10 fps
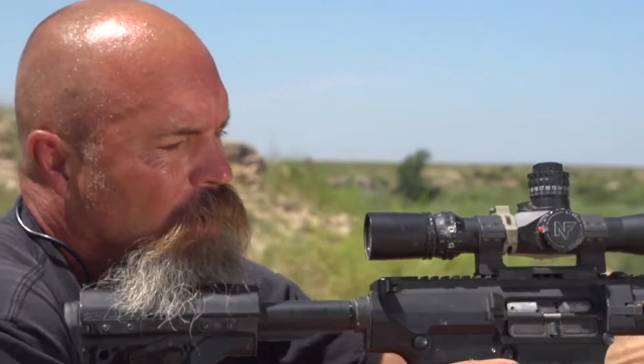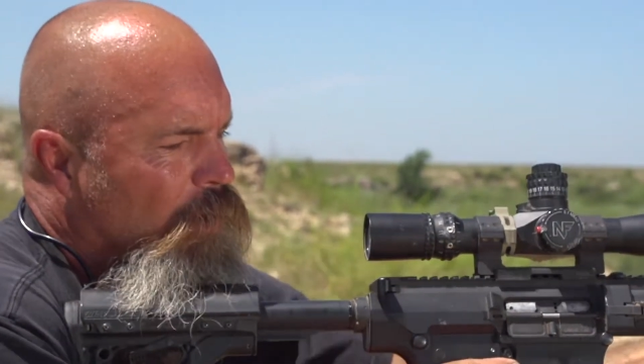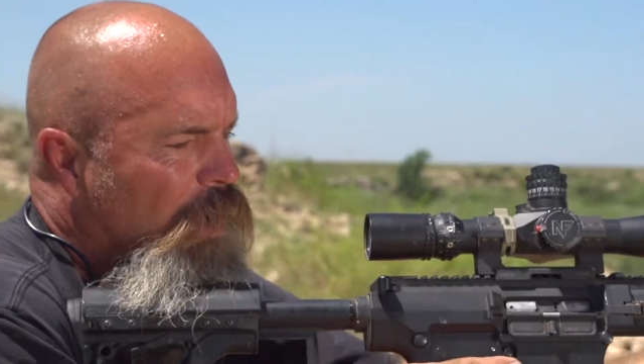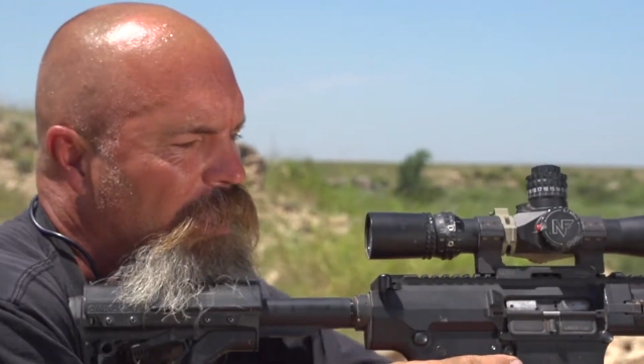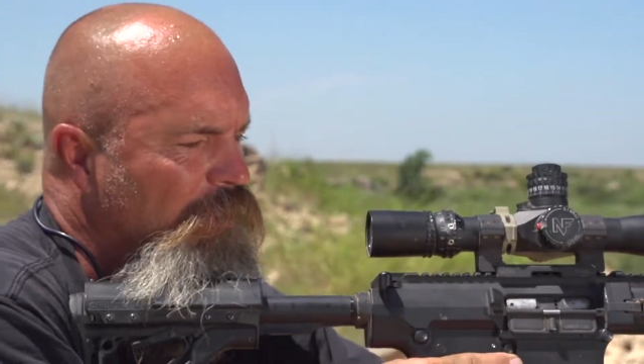
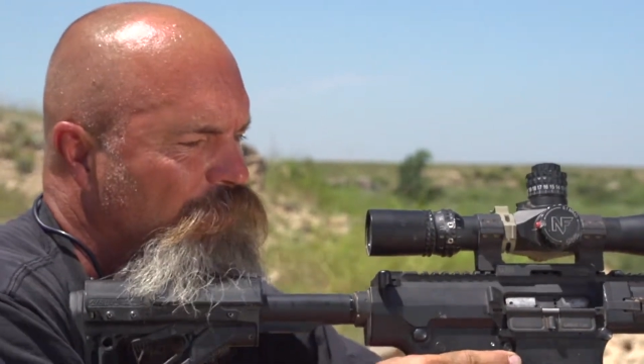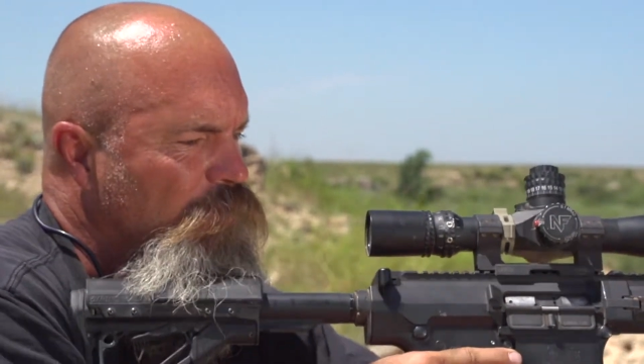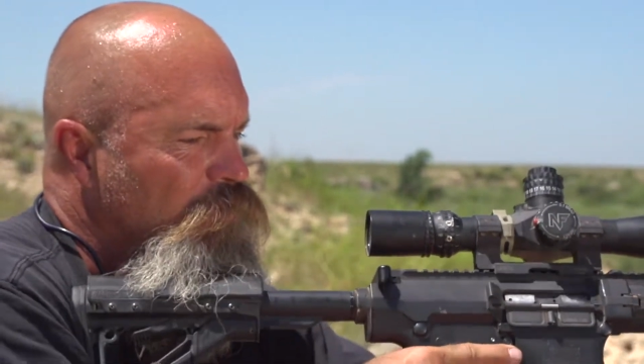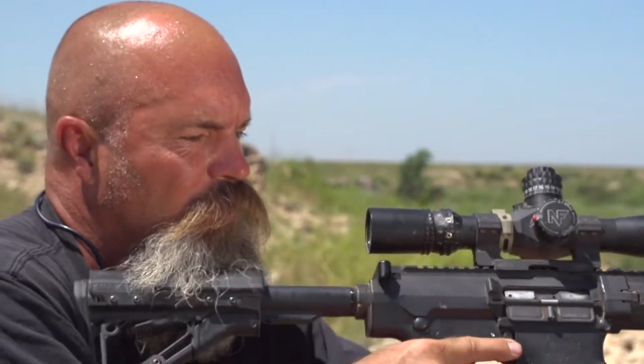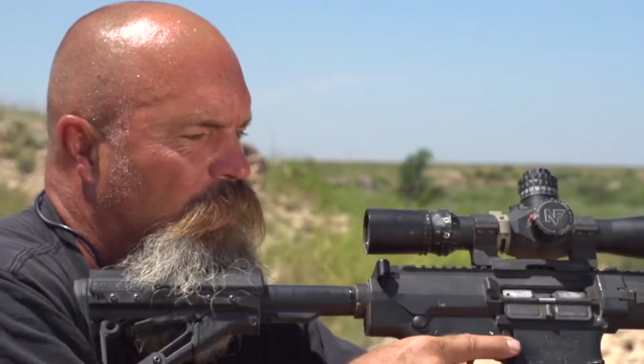all right, if you
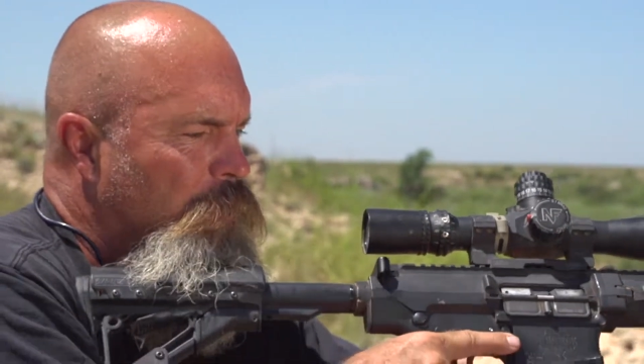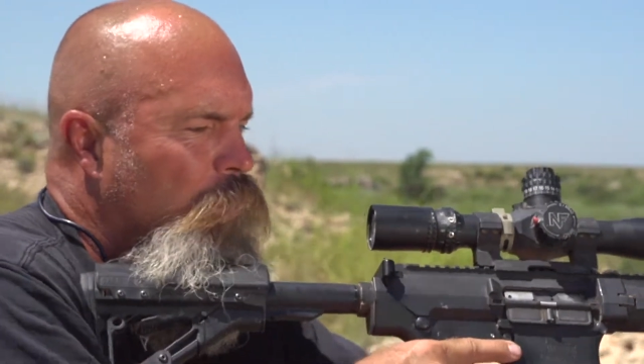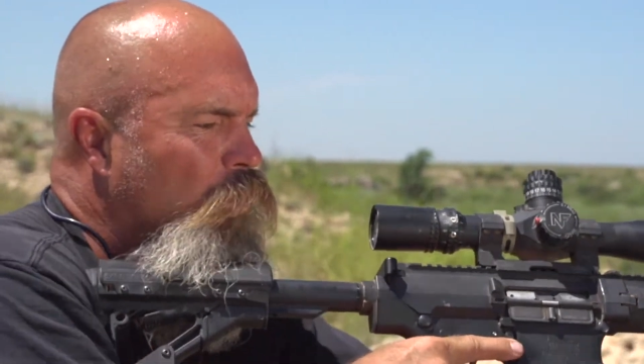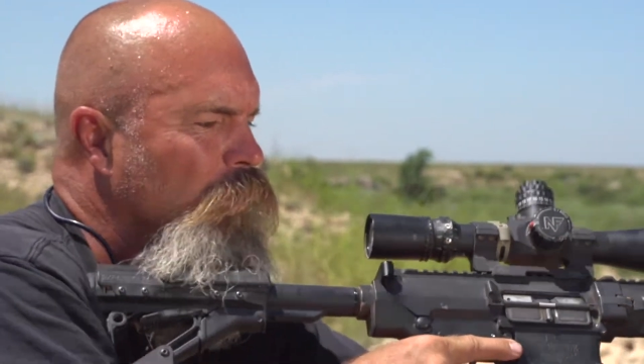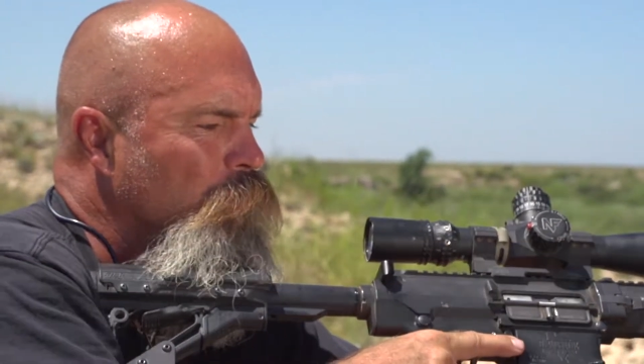use
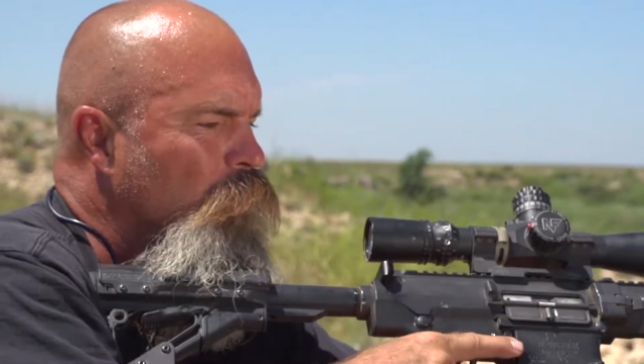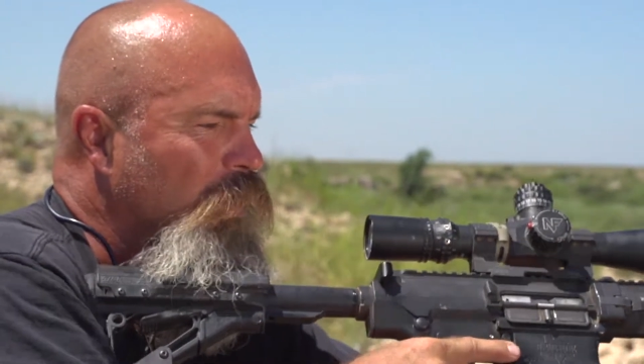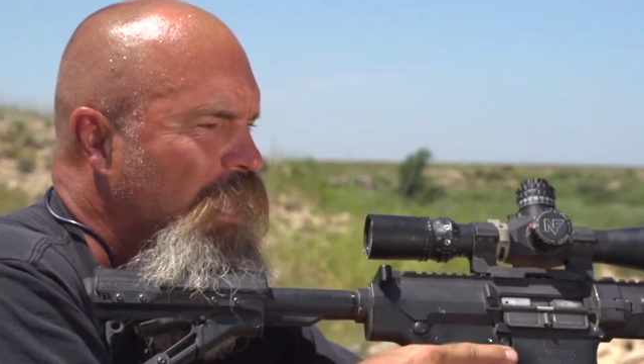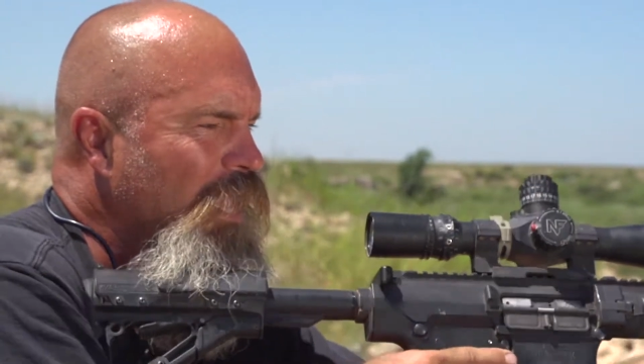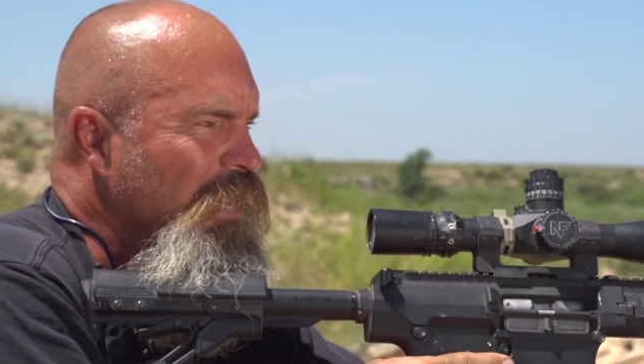more and more
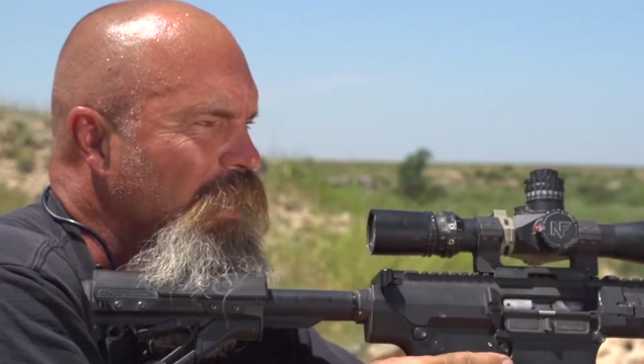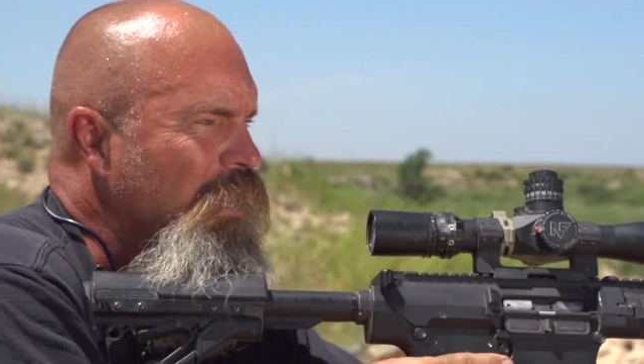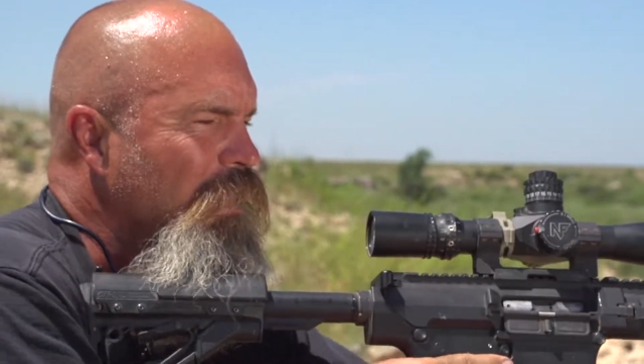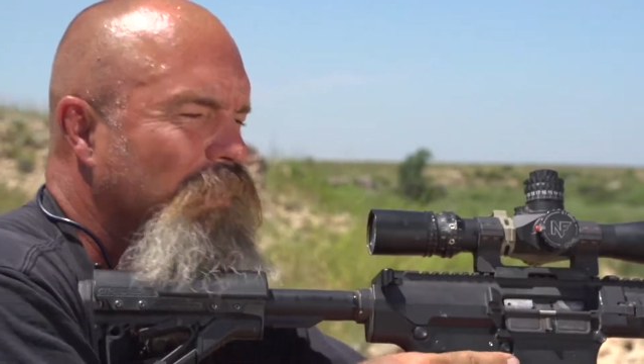canted,